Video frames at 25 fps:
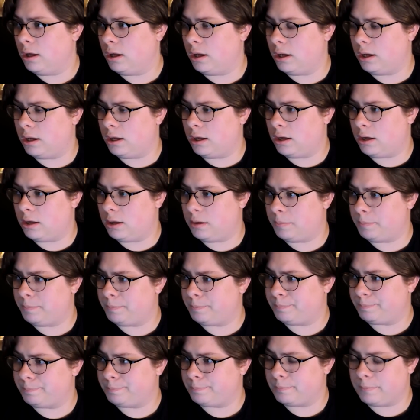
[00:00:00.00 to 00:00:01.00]

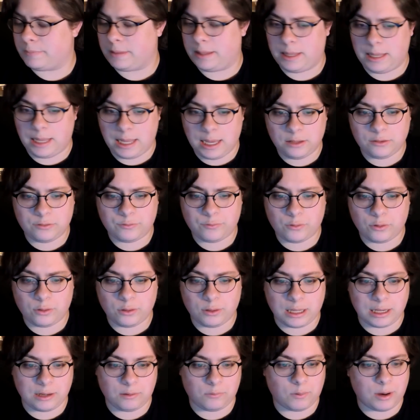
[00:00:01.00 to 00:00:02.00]
Um, as
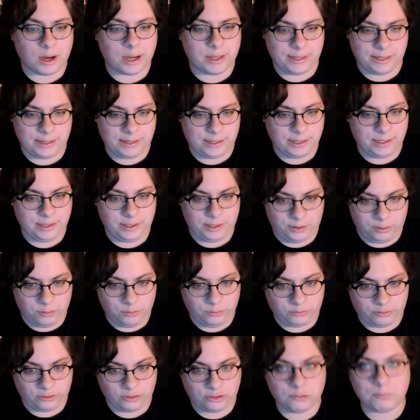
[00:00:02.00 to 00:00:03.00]
for like why they didn't
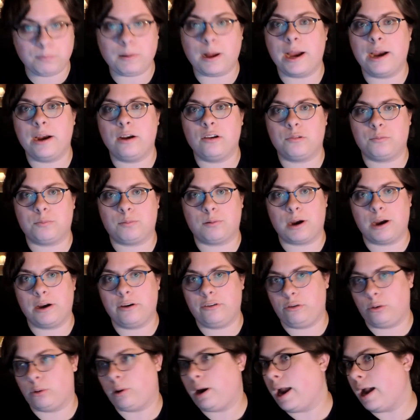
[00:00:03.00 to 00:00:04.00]
use the spires
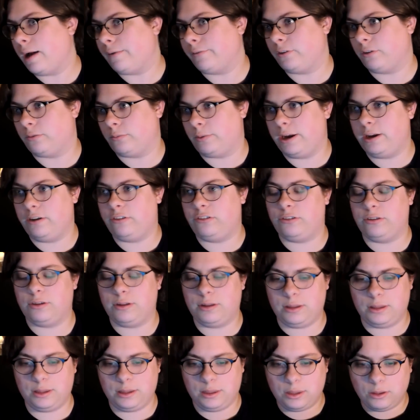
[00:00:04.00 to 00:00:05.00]
prior to or after Reach,
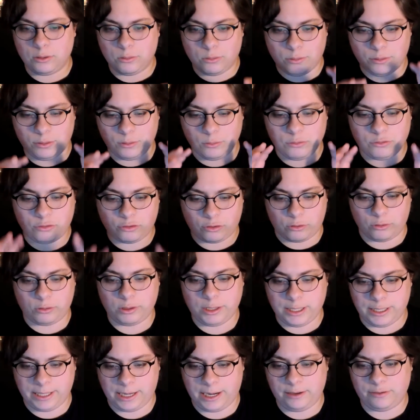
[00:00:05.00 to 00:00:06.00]
th- those
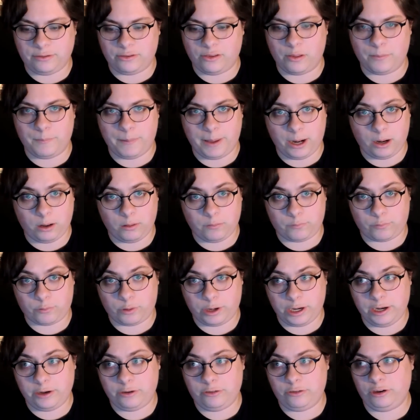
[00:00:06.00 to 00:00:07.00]
early days in the Battle of
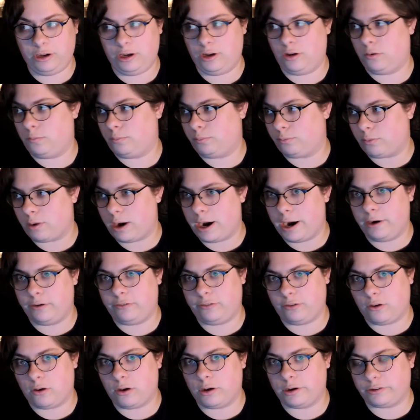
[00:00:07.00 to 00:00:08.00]
Reach, you know, prior
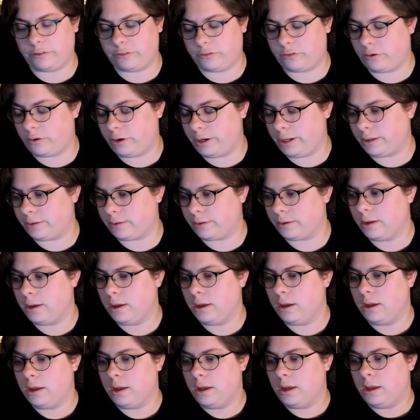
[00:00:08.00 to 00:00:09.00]
to August thirtieth,
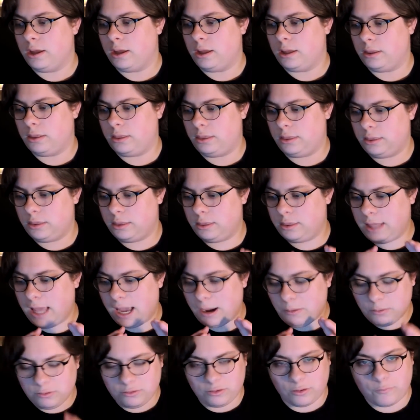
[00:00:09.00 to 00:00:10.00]

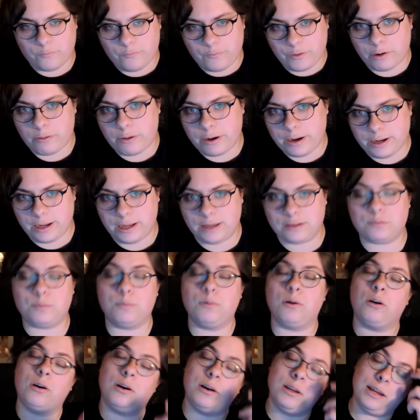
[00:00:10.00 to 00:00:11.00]
that was a very
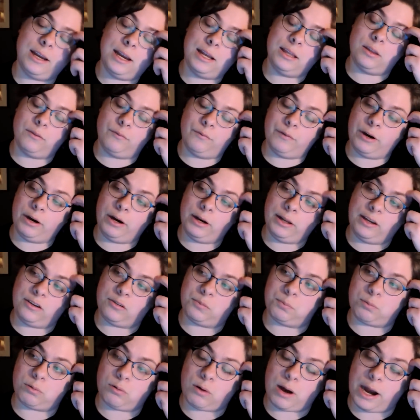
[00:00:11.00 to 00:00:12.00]
or at the very
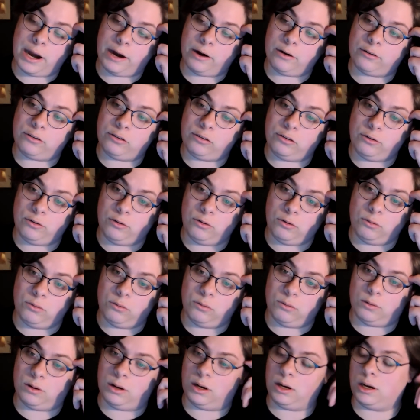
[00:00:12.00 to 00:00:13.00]
least prior to.